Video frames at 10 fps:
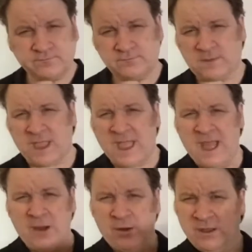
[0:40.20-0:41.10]

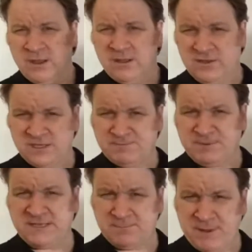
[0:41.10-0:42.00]
how this
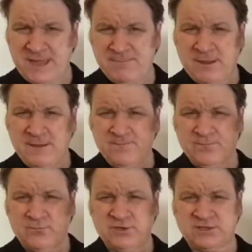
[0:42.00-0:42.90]
piece of paper,
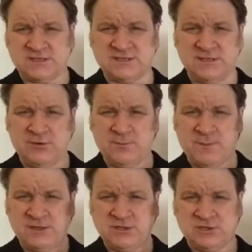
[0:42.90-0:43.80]
which doesn't look
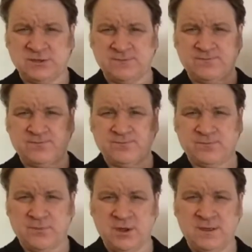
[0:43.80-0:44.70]
much,
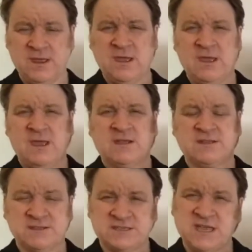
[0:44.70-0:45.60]
right, can
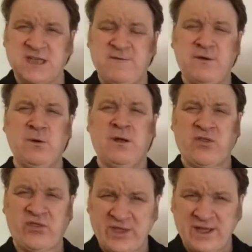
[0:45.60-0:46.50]
save you
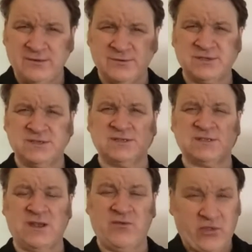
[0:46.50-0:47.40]
thousands
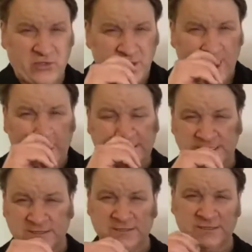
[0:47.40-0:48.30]
and
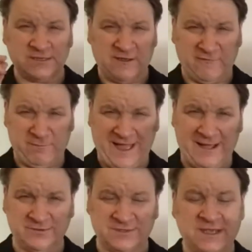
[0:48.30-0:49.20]
thousands of
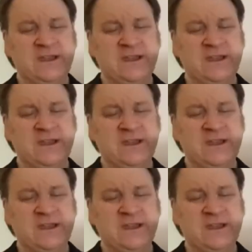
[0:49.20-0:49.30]
pounds